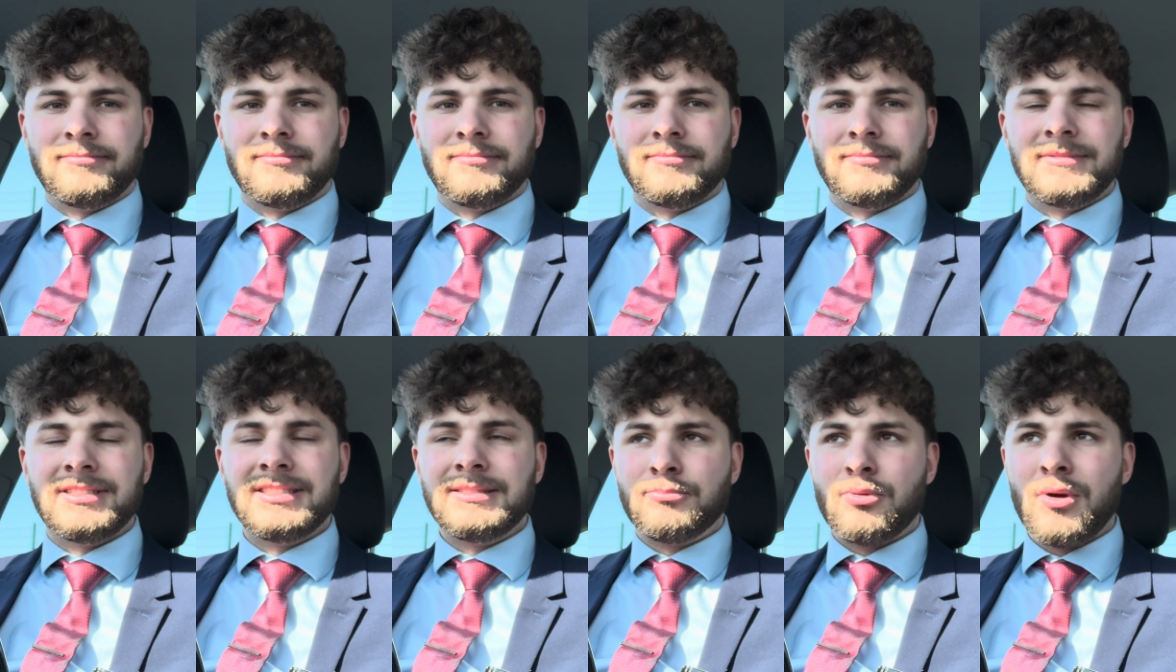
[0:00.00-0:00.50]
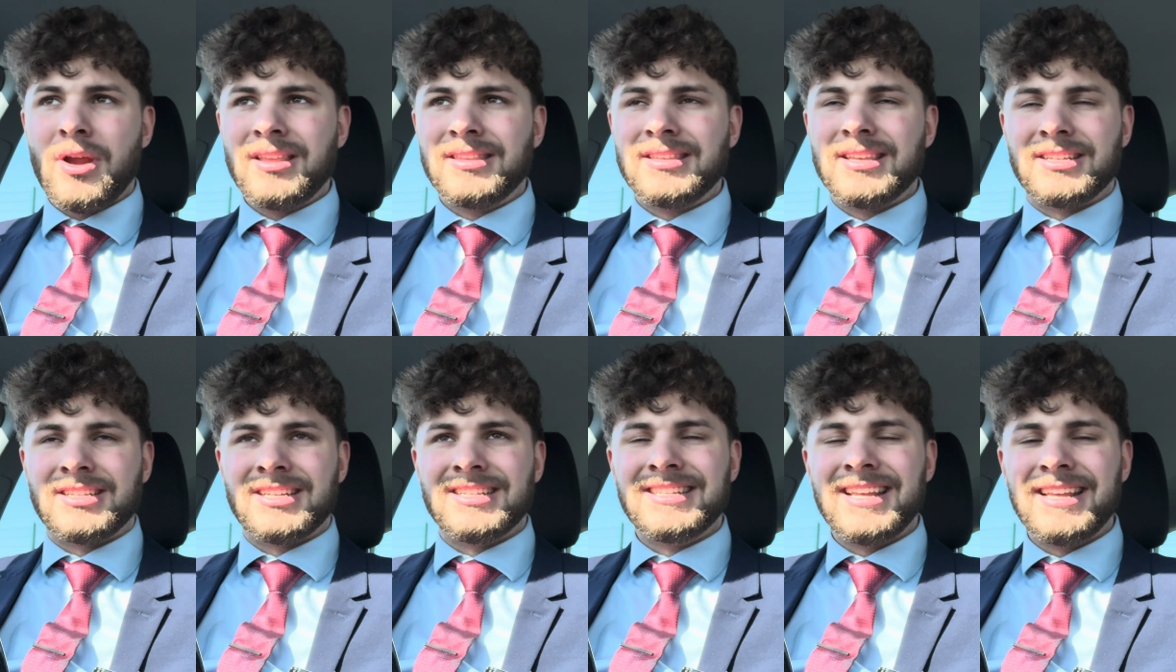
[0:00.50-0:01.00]
He's
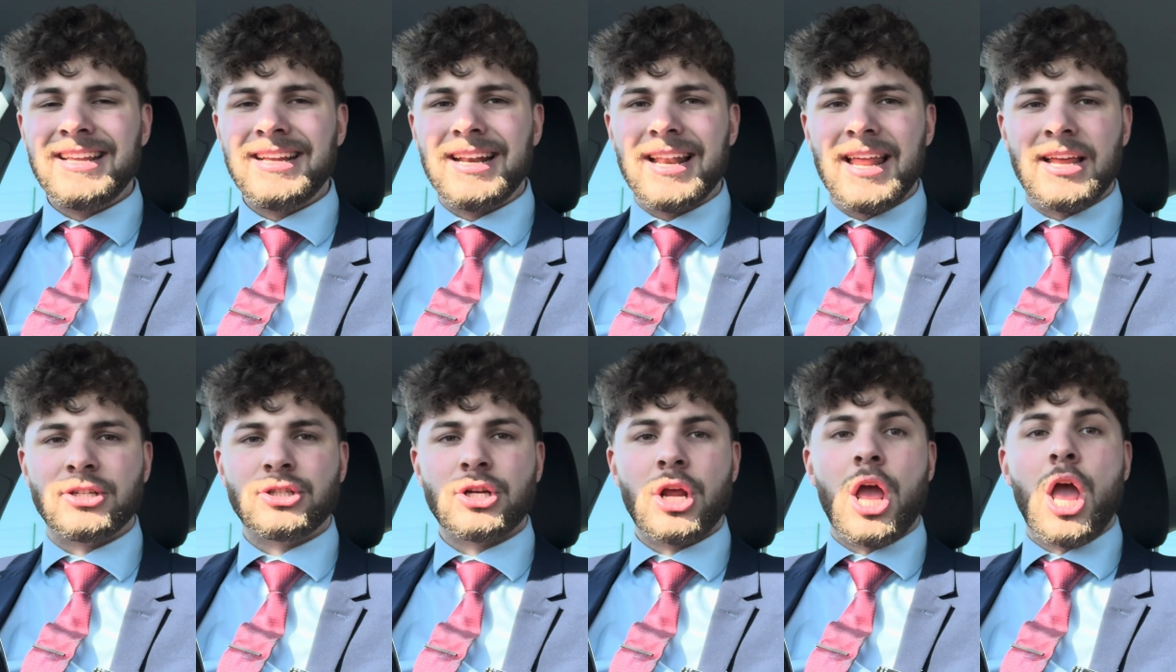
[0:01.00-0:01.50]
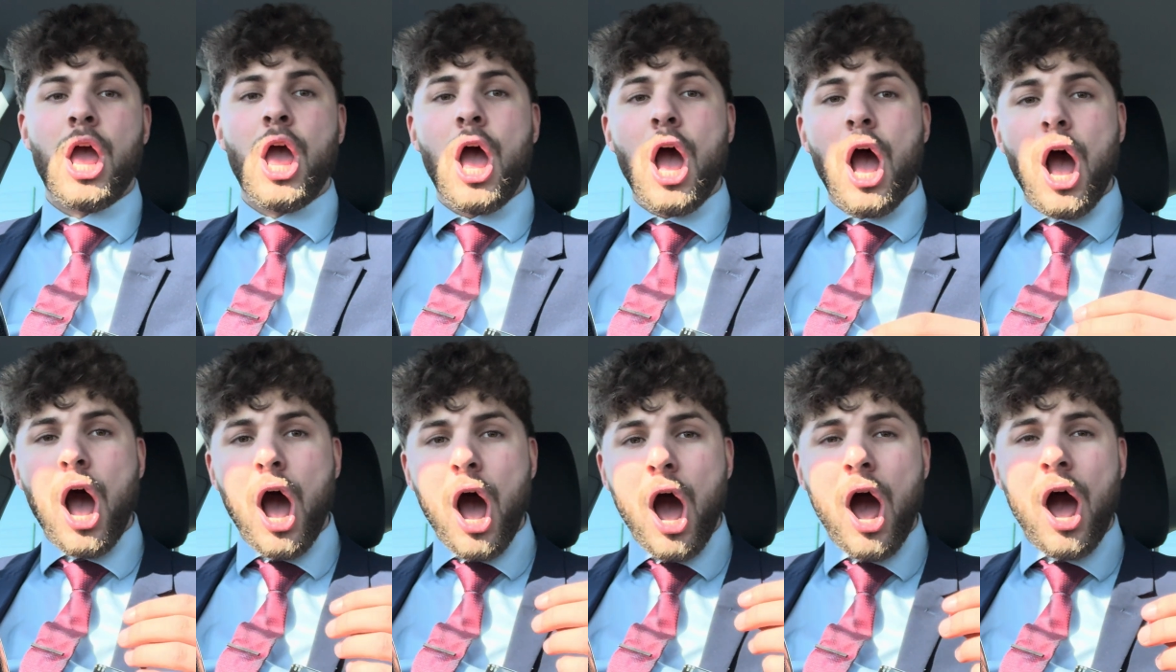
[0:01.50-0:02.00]
British. He's English.
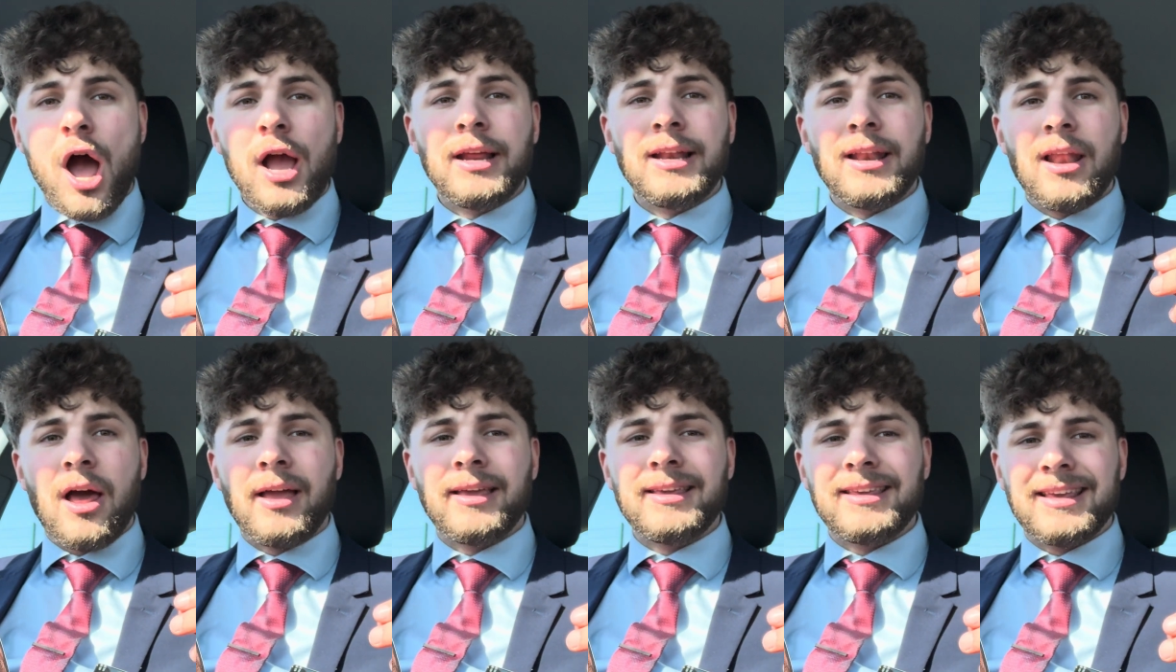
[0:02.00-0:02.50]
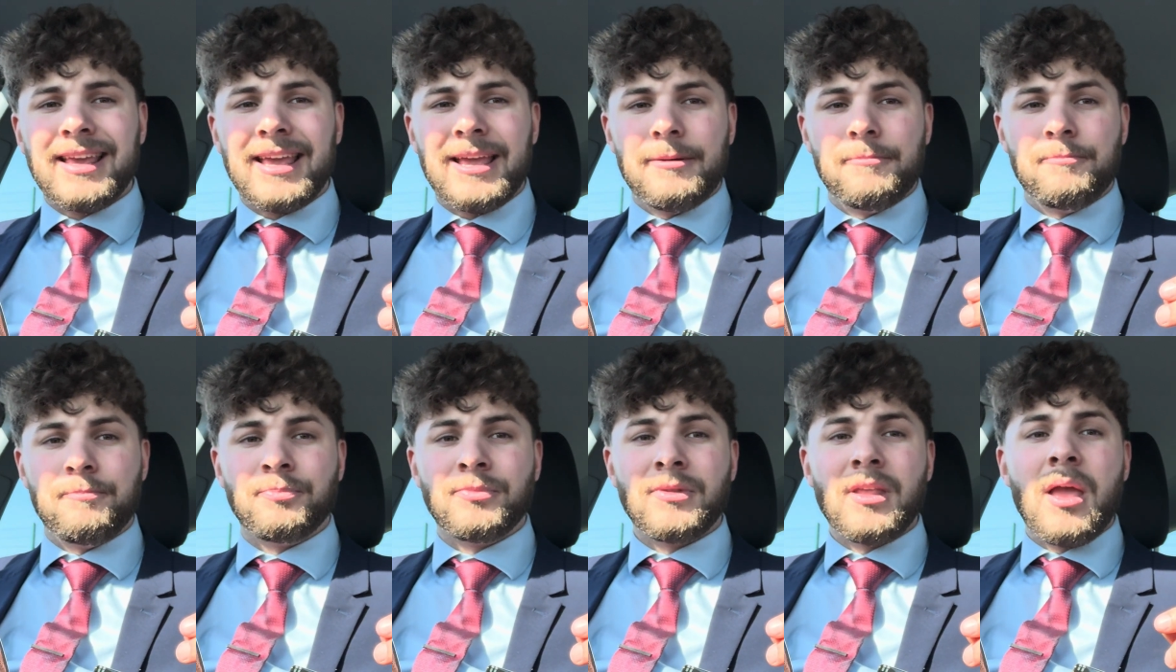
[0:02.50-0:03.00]
I like
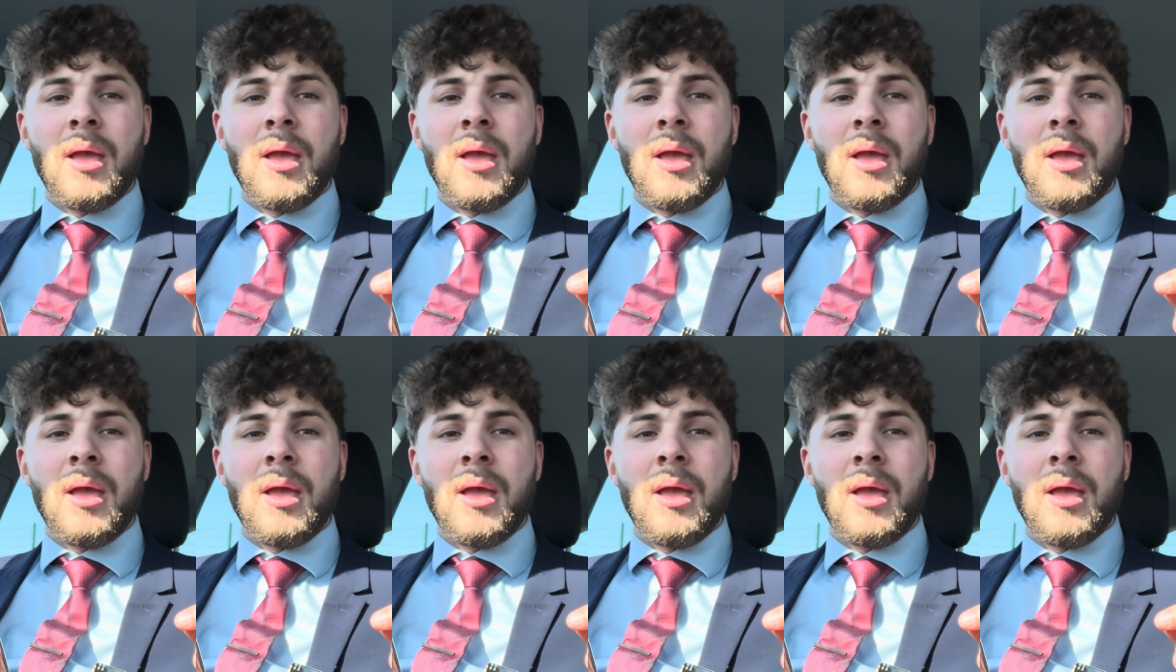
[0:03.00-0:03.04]
him.